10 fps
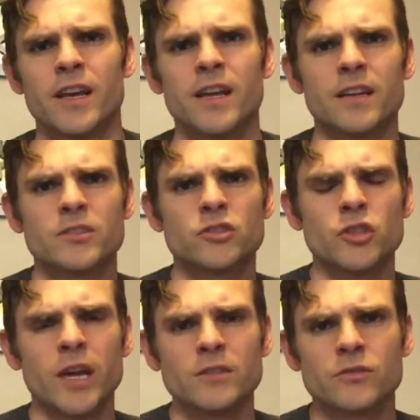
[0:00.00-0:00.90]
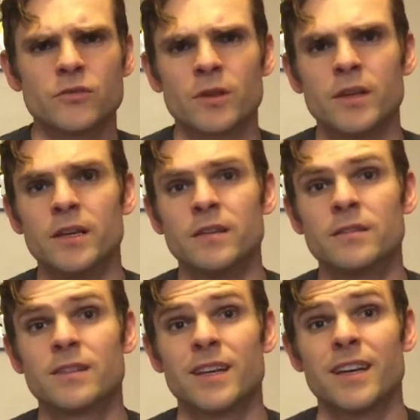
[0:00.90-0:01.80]
In exchange for
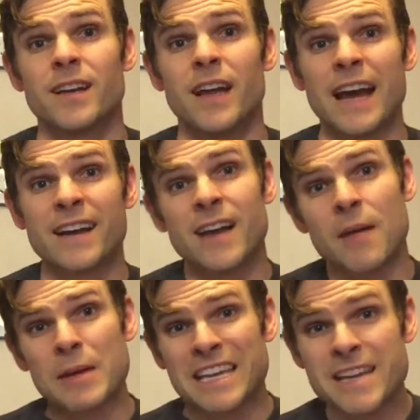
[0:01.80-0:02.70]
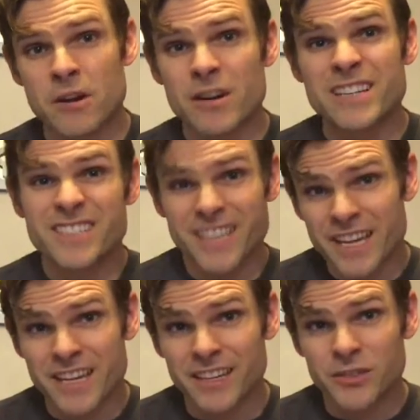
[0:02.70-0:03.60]
these economic
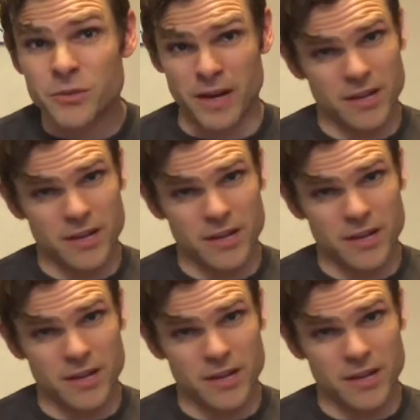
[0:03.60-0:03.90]
guarantees, right?